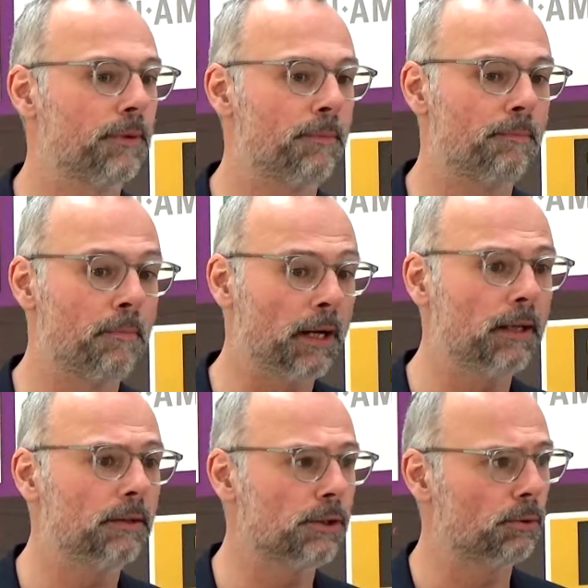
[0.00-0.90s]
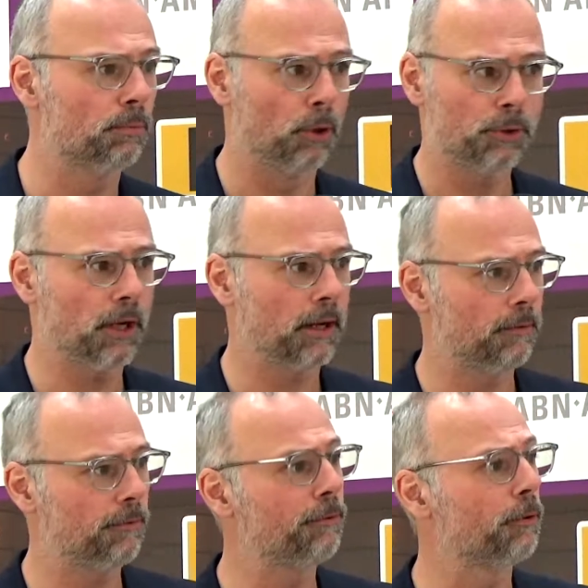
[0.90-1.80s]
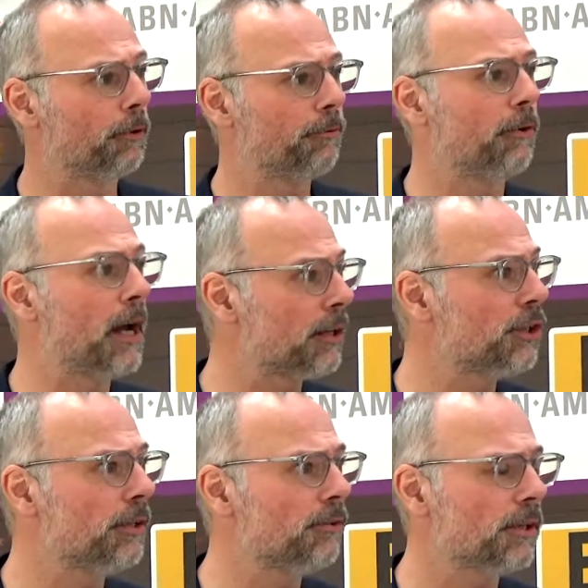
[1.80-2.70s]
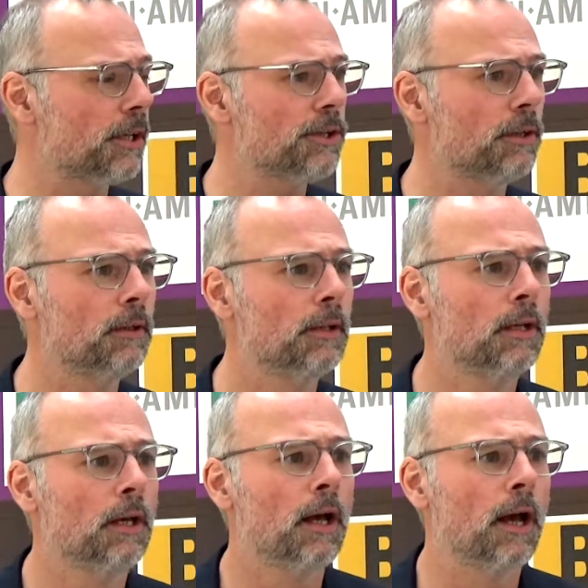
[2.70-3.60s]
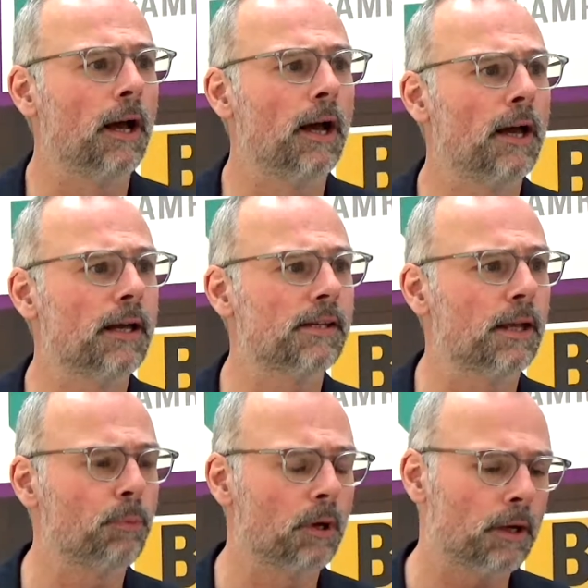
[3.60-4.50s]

money into blockchain for energy transition is that what